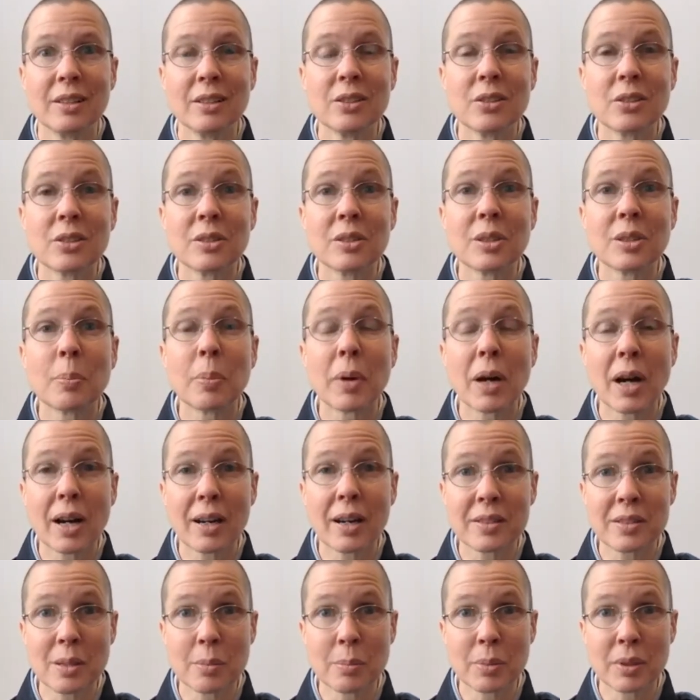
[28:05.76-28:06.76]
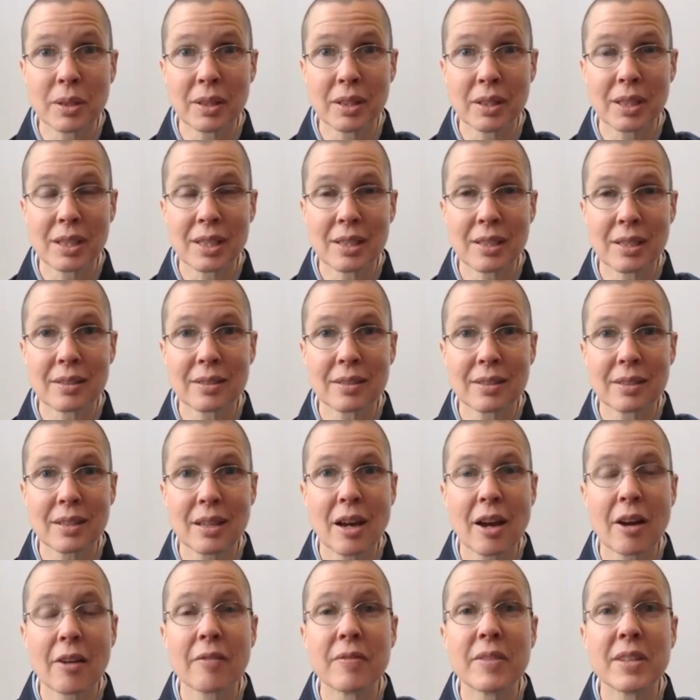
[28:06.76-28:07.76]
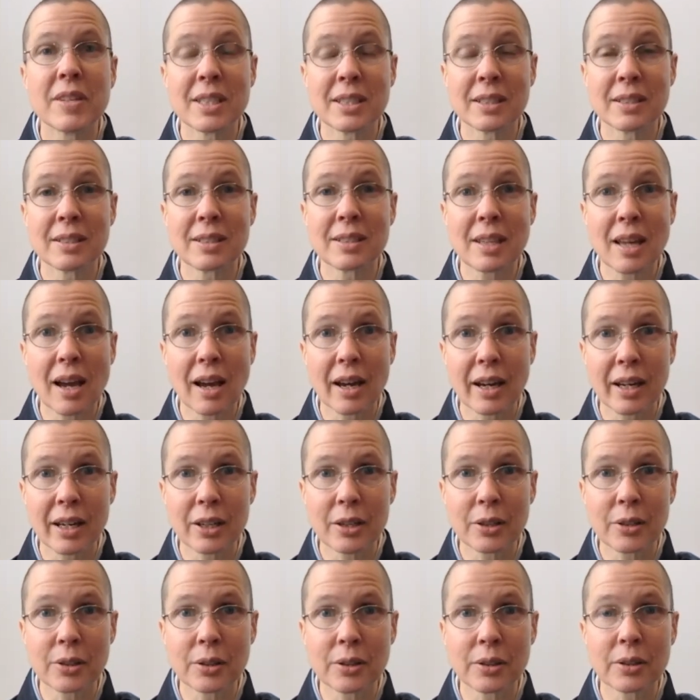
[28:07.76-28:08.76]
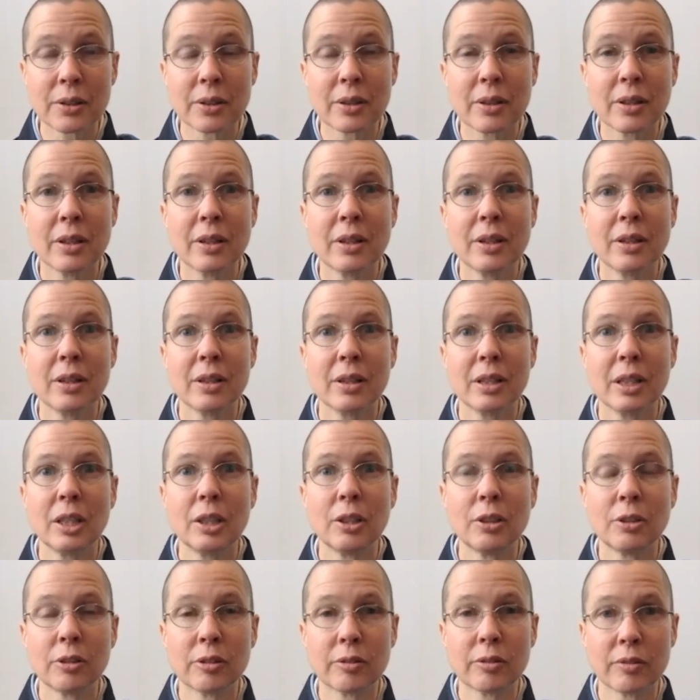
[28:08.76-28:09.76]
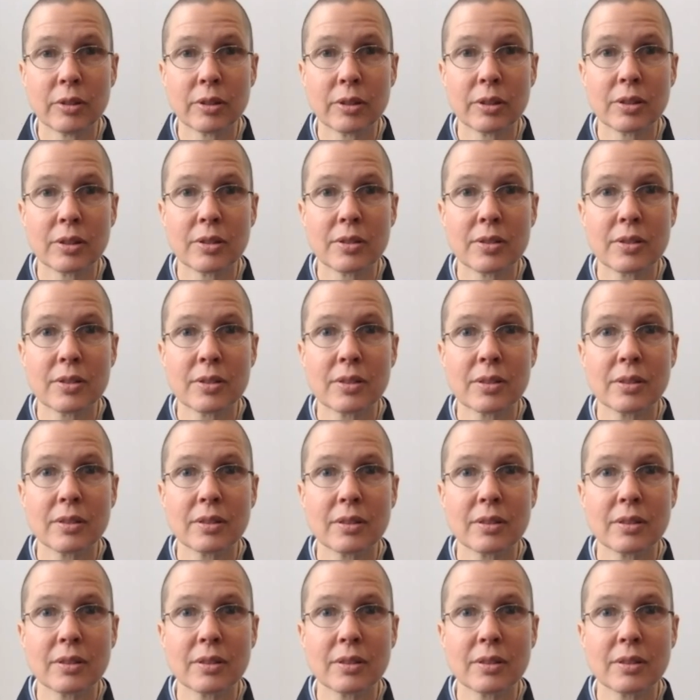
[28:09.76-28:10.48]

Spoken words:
to the possibilities of the entire universe?